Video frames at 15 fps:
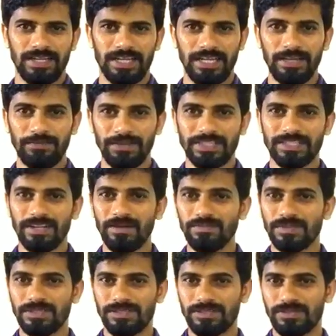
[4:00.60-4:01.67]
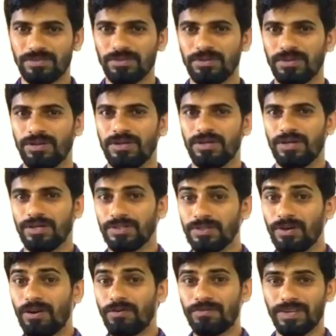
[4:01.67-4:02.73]
If it comes to
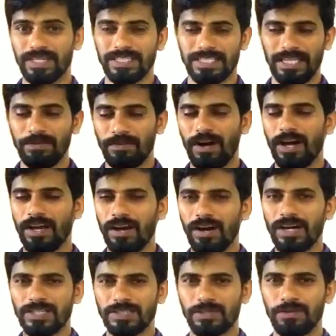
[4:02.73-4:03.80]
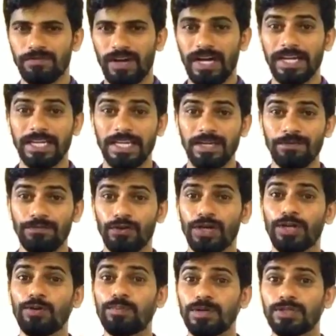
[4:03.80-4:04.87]
your friends, if I give you
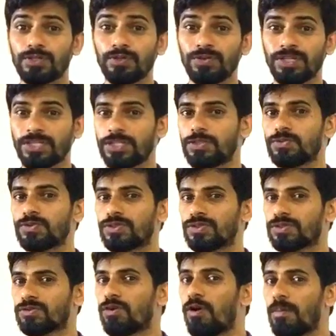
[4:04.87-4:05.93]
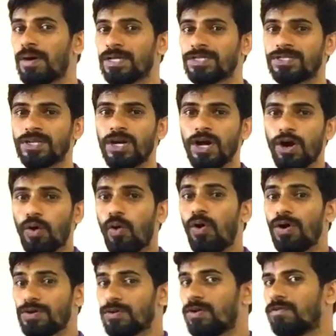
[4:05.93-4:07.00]
an opportunity to comment
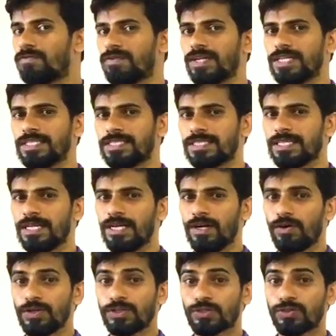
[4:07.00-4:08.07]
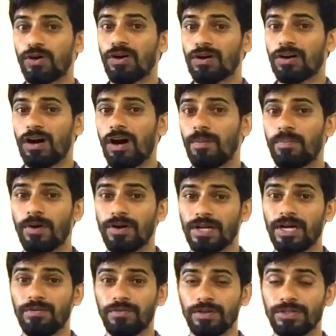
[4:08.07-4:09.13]
on your friends or talk
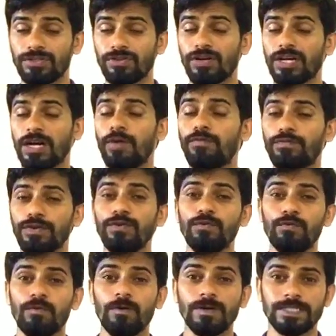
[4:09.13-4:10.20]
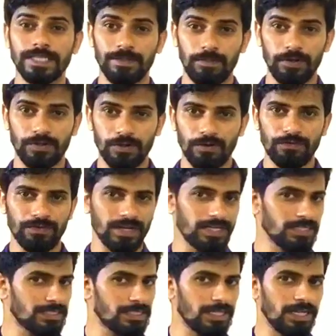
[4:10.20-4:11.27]
a few words about your
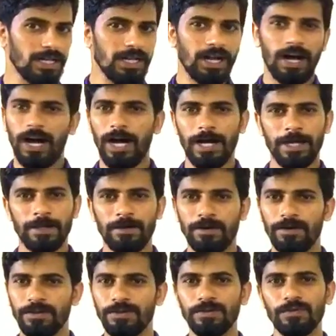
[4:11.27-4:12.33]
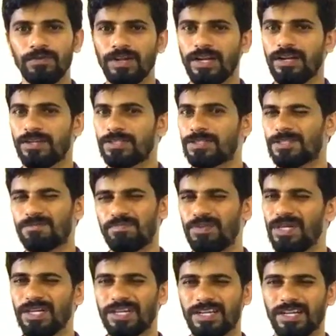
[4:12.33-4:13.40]
friends, I know you will
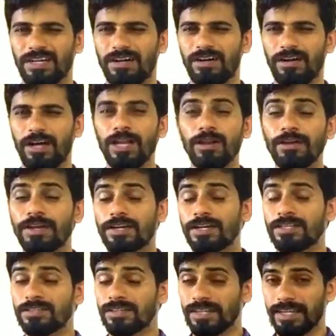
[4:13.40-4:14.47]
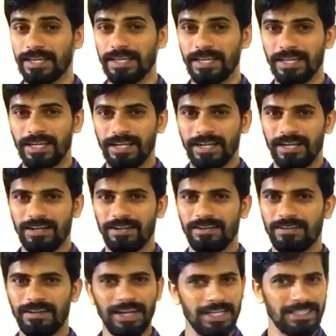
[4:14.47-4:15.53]
speak eloquently,
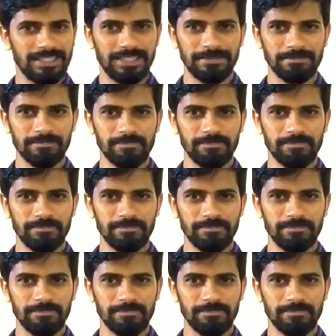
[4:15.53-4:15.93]
right?